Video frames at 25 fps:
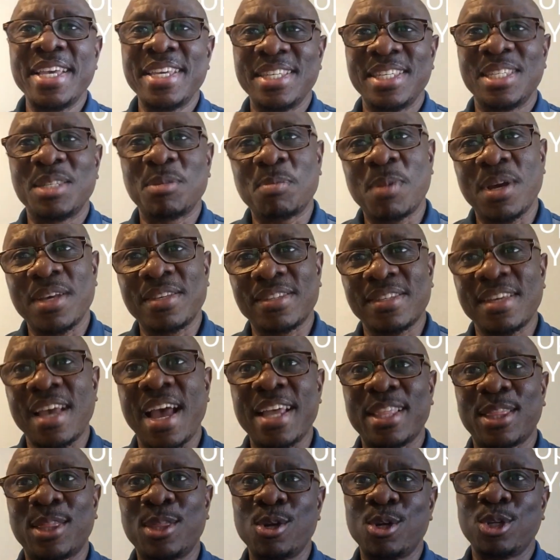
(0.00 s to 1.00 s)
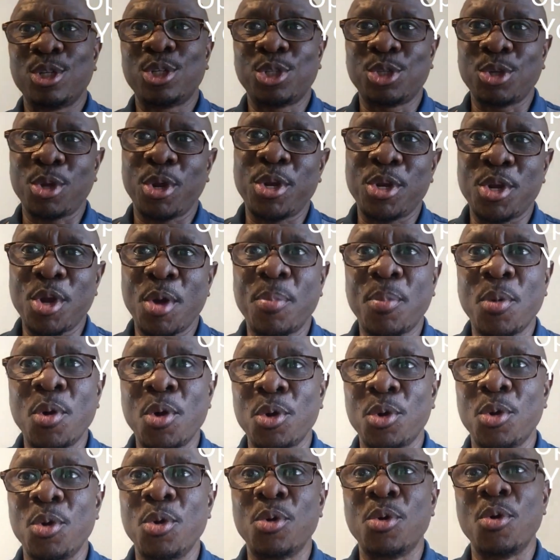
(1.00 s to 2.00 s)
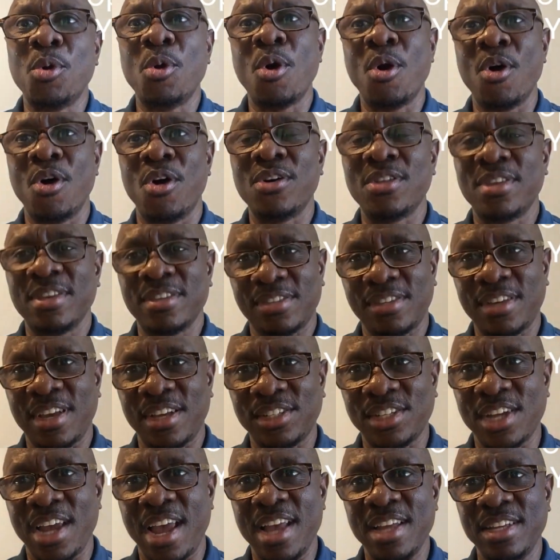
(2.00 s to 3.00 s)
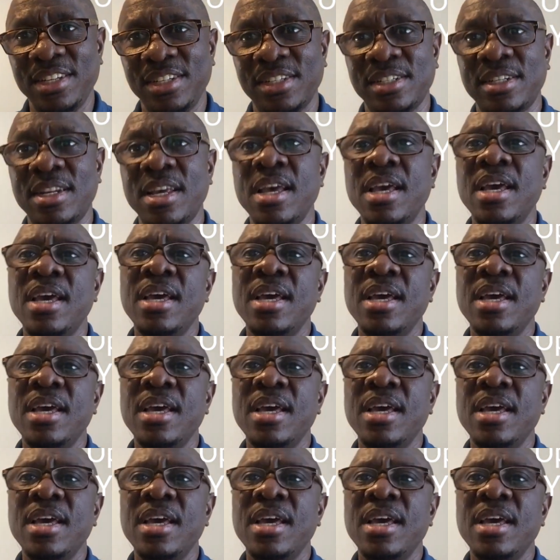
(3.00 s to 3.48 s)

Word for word: is my site not showing up on Google or other search engine?